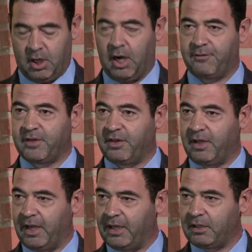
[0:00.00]
after
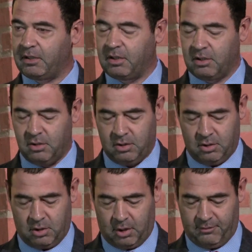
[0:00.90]
the end
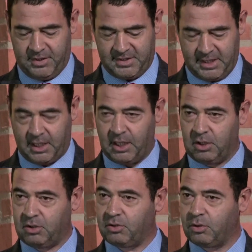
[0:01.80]
of the
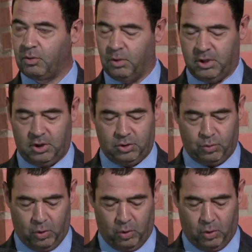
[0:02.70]
Second World